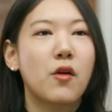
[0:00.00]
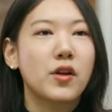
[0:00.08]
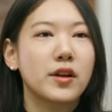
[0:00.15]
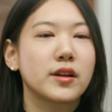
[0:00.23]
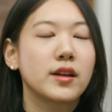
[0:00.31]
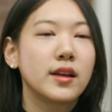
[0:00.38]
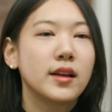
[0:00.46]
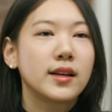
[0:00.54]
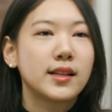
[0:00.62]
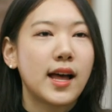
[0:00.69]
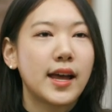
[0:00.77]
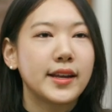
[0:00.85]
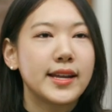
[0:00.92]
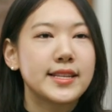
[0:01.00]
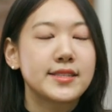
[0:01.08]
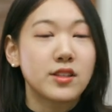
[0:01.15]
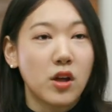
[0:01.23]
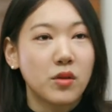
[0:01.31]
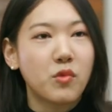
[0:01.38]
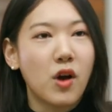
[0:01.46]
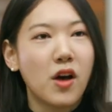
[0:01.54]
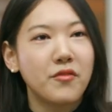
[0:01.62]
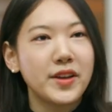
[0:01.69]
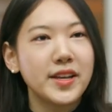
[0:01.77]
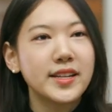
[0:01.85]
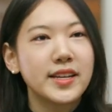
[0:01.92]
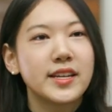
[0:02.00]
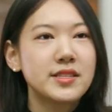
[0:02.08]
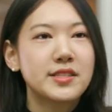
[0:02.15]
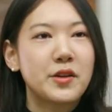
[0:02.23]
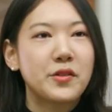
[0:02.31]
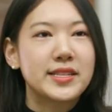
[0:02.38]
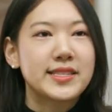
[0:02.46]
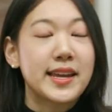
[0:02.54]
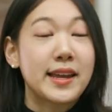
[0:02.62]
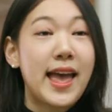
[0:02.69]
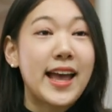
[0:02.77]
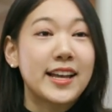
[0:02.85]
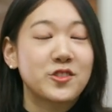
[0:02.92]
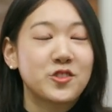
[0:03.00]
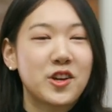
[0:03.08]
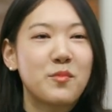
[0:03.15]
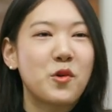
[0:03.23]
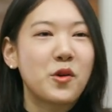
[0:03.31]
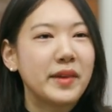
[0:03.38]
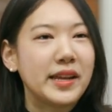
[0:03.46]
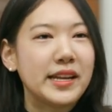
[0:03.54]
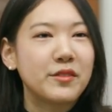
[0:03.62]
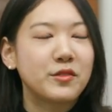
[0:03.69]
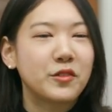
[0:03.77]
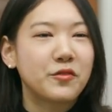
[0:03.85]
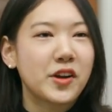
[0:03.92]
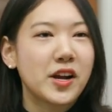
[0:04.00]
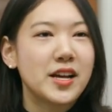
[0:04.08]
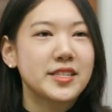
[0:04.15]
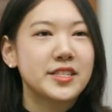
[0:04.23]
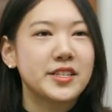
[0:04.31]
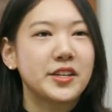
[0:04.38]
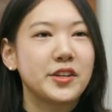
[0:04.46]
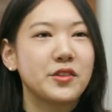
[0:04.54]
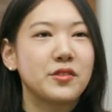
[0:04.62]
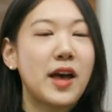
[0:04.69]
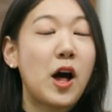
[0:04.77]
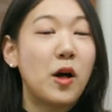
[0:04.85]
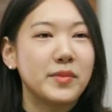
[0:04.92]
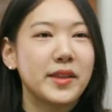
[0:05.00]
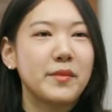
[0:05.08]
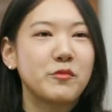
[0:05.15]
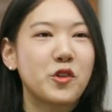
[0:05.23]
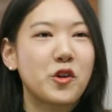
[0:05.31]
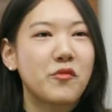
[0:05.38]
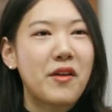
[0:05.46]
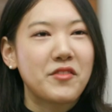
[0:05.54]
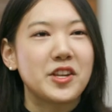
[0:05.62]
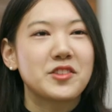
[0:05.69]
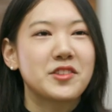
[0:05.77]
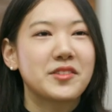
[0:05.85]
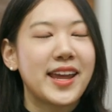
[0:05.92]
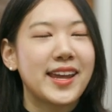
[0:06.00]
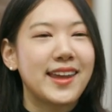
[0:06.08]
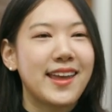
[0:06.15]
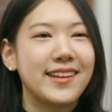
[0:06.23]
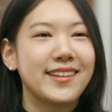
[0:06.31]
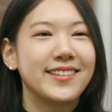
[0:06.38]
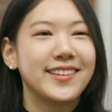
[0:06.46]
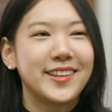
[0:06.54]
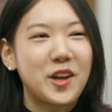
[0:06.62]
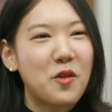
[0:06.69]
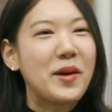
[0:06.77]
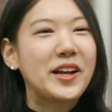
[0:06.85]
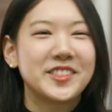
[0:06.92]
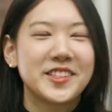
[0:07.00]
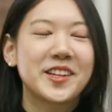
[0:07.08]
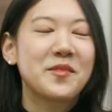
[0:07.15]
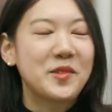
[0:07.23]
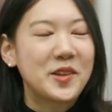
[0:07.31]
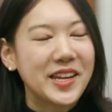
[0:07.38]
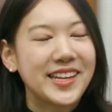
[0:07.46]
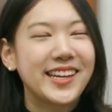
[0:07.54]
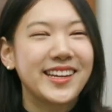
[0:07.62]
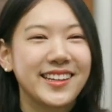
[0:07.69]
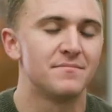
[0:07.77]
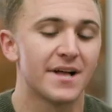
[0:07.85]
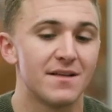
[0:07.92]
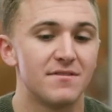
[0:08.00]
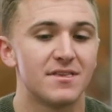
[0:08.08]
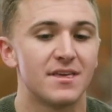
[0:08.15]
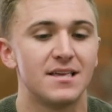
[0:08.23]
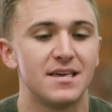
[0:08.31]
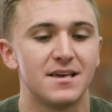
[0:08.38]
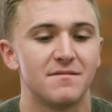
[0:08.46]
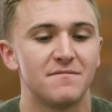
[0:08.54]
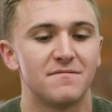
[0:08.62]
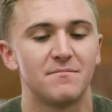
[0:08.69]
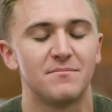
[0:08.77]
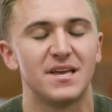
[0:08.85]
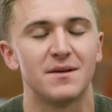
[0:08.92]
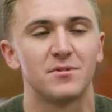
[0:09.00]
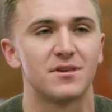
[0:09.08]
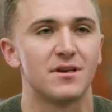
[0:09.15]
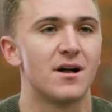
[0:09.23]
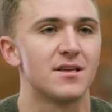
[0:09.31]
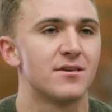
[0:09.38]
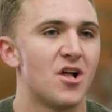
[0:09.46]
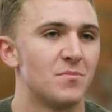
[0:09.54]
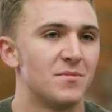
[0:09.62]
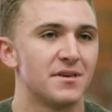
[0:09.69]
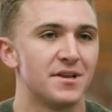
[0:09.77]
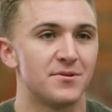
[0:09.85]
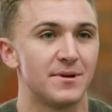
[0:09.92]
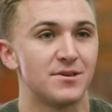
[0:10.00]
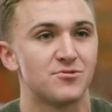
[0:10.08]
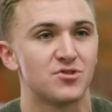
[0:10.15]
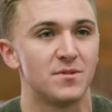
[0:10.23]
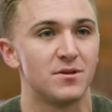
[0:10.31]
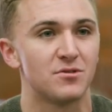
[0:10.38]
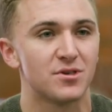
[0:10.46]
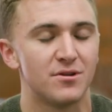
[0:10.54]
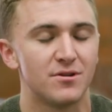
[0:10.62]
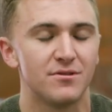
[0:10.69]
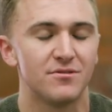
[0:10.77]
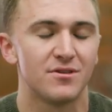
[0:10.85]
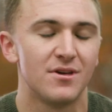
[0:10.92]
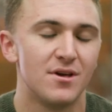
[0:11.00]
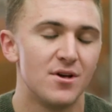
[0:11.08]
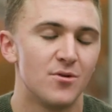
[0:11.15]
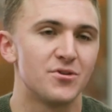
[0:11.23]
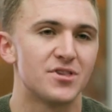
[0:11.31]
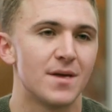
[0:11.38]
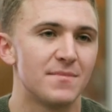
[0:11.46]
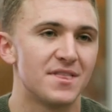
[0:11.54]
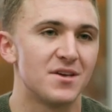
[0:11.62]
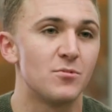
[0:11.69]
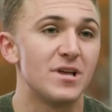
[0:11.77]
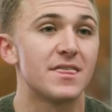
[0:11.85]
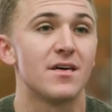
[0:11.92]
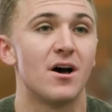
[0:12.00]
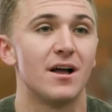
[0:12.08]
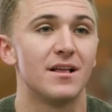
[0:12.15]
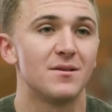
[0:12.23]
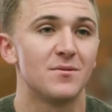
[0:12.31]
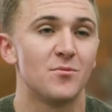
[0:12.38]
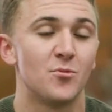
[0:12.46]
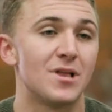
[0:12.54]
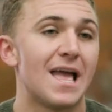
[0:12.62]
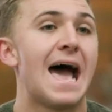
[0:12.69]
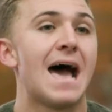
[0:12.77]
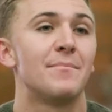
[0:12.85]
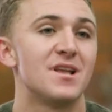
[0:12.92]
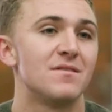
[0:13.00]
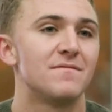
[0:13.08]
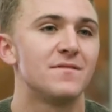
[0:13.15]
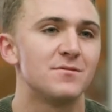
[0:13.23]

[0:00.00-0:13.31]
Our client is nonprofit, so it's like extra more meaningful for us to help them grow revenue so that it can go back to the community. Kind of this idea of being able to autonomously redistribute scooters was something that we thought would happen in the